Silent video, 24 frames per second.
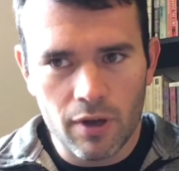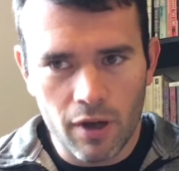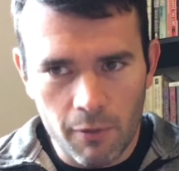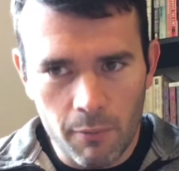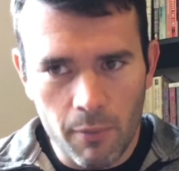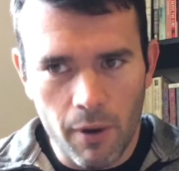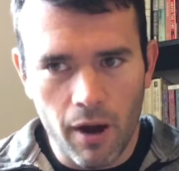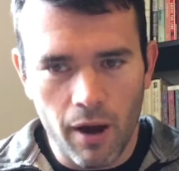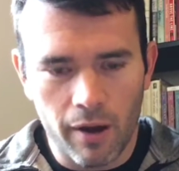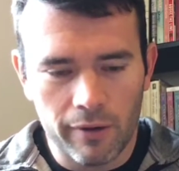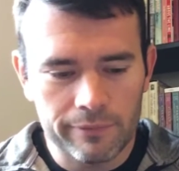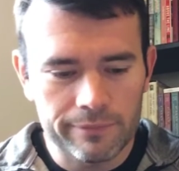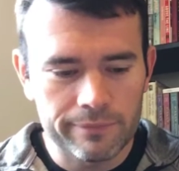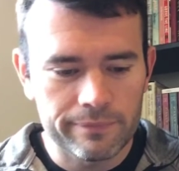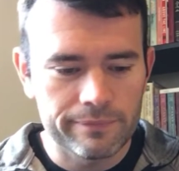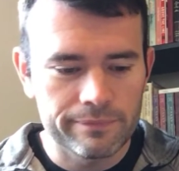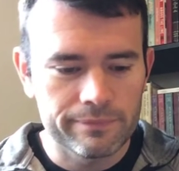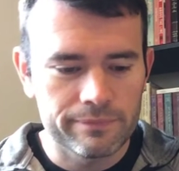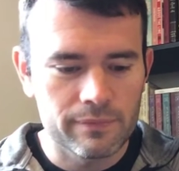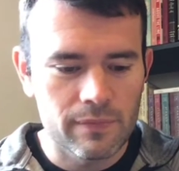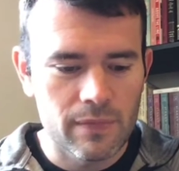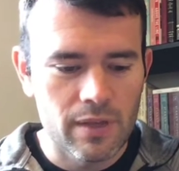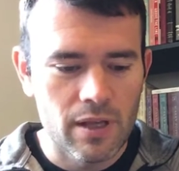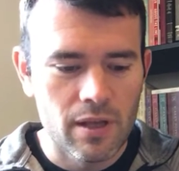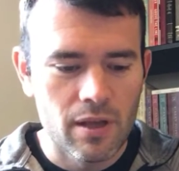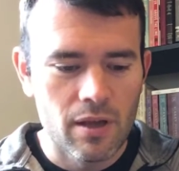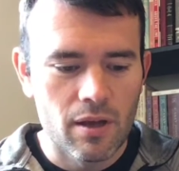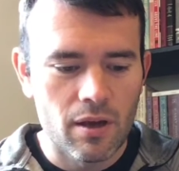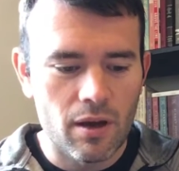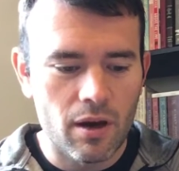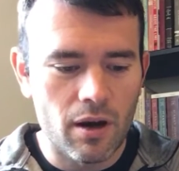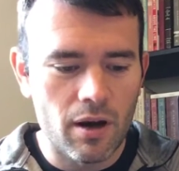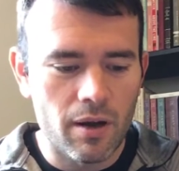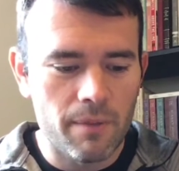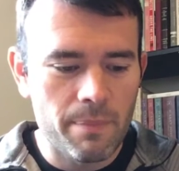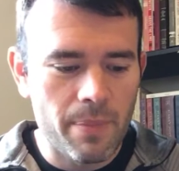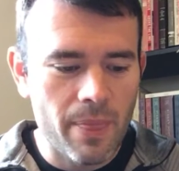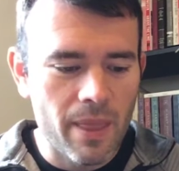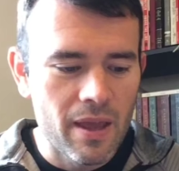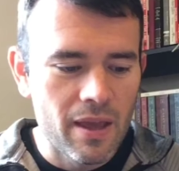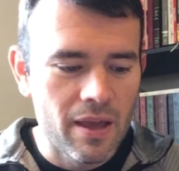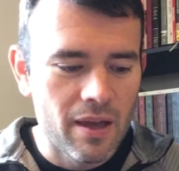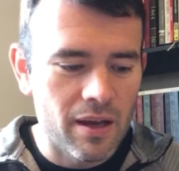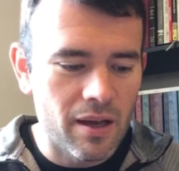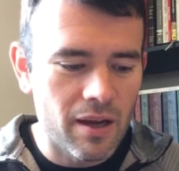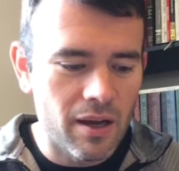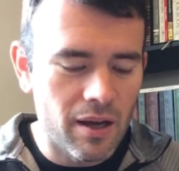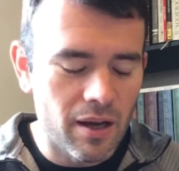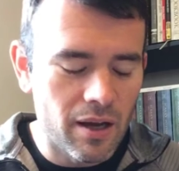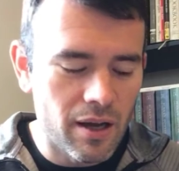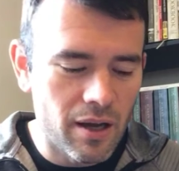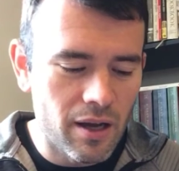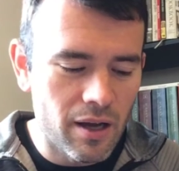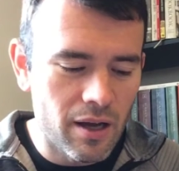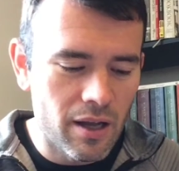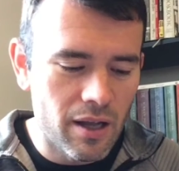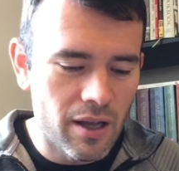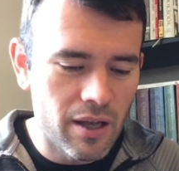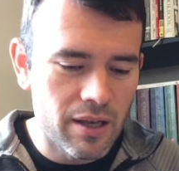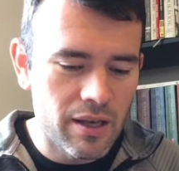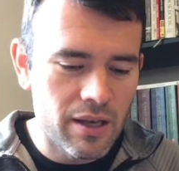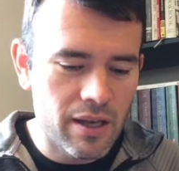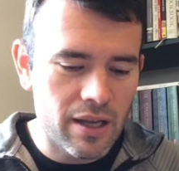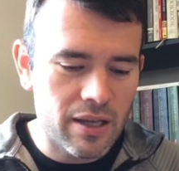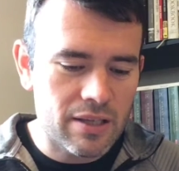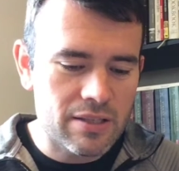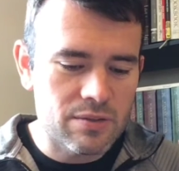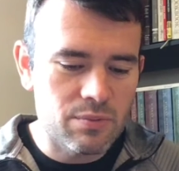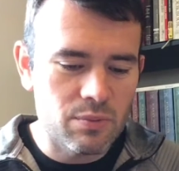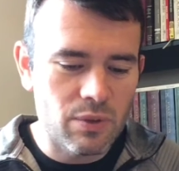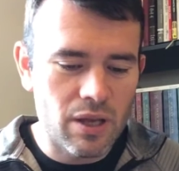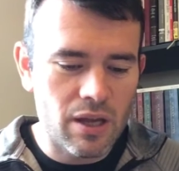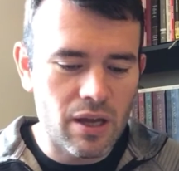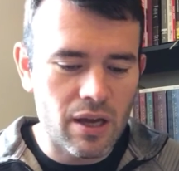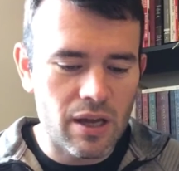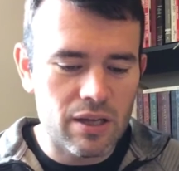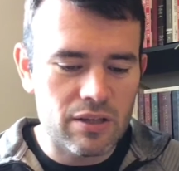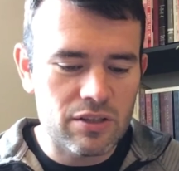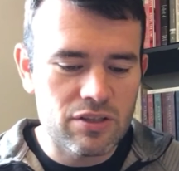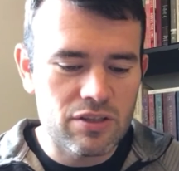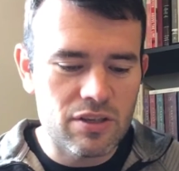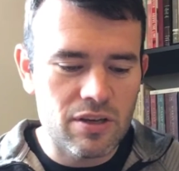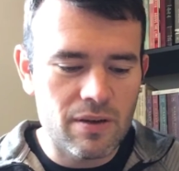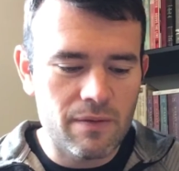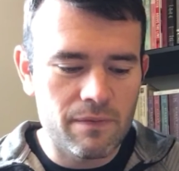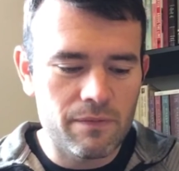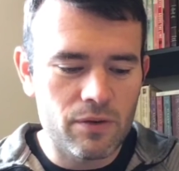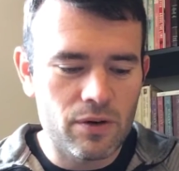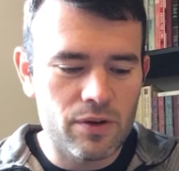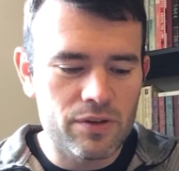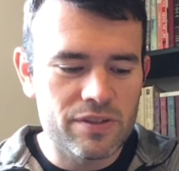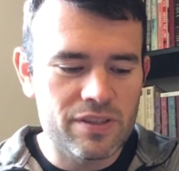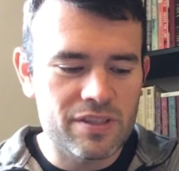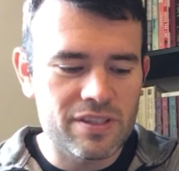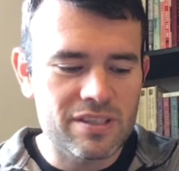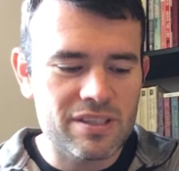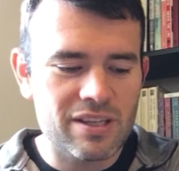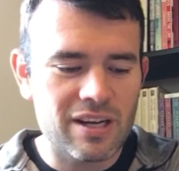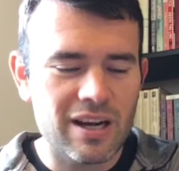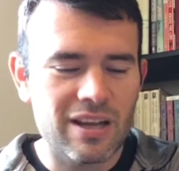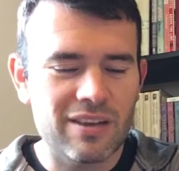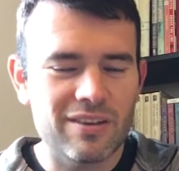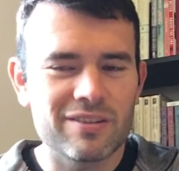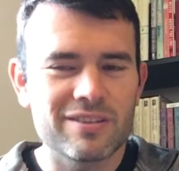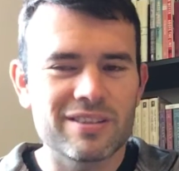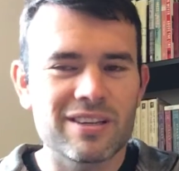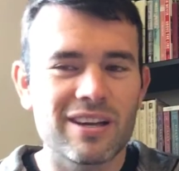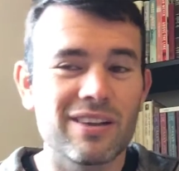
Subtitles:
Come on. All right. Next, we got Jim versus Tyler.